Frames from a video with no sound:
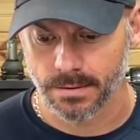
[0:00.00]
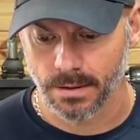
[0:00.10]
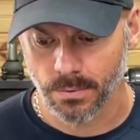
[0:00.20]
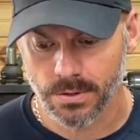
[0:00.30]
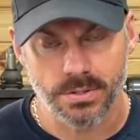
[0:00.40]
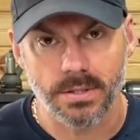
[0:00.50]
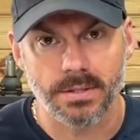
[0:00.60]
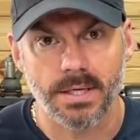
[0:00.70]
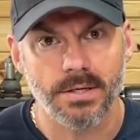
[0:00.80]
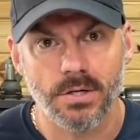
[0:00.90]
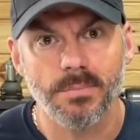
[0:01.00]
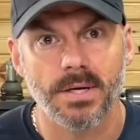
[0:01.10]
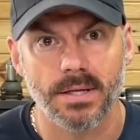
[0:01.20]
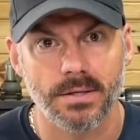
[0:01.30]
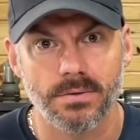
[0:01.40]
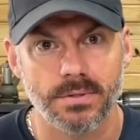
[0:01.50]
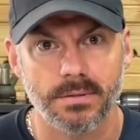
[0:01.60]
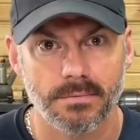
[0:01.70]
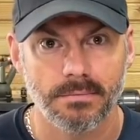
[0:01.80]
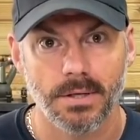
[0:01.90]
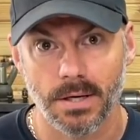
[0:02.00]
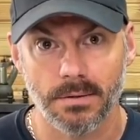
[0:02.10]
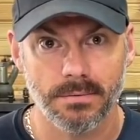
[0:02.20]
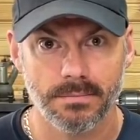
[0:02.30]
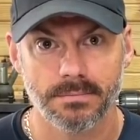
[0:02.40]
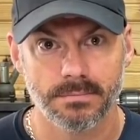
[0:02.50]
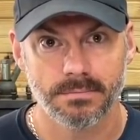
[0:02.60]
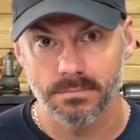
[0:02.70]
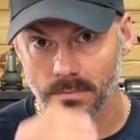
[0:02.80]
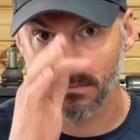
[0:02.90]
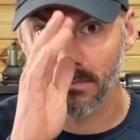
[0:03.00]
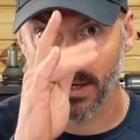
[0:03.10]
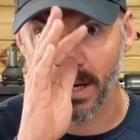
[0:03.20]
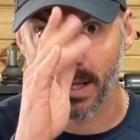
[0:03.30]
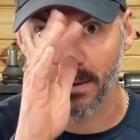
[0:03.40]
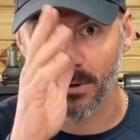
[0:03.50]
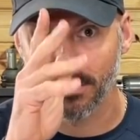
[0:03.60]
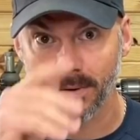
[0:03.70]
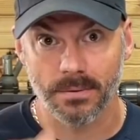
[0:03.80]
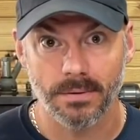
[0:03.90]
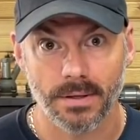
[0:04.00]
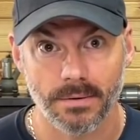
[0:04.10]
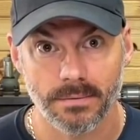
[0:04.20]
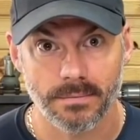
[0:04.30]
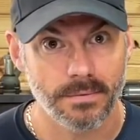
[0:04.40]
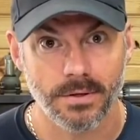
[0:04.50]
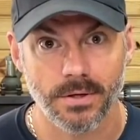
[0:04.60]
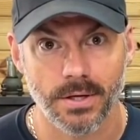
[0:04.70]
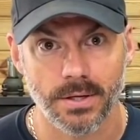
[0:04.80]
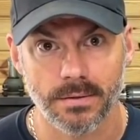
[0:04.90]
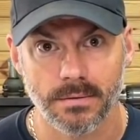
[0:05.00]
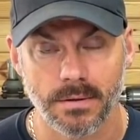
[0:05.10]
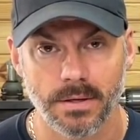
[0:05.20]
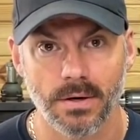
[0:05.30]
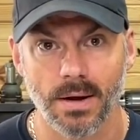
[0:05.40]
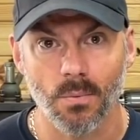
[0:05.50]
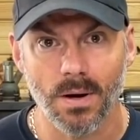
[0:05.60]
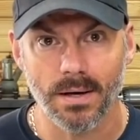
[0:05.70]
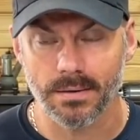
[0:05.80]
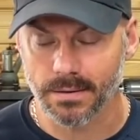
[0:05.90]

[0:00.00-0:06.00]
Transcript: Oh, we're just going to take your money and use it, you know? Nana boo-boo, you know, you're done. And you're like, what?